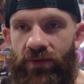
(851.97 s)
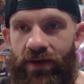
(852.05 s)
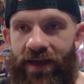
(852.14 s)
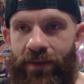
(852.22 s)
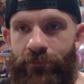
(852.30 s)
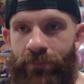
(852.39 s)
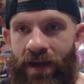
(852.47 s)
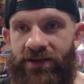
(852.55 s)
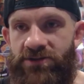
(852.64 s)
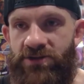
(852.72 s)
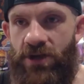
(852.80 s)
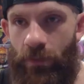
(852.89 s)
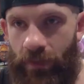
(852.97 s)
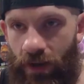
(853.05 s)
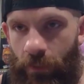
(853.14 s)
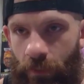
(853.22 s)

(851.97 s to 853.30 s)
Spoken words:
a match coming up,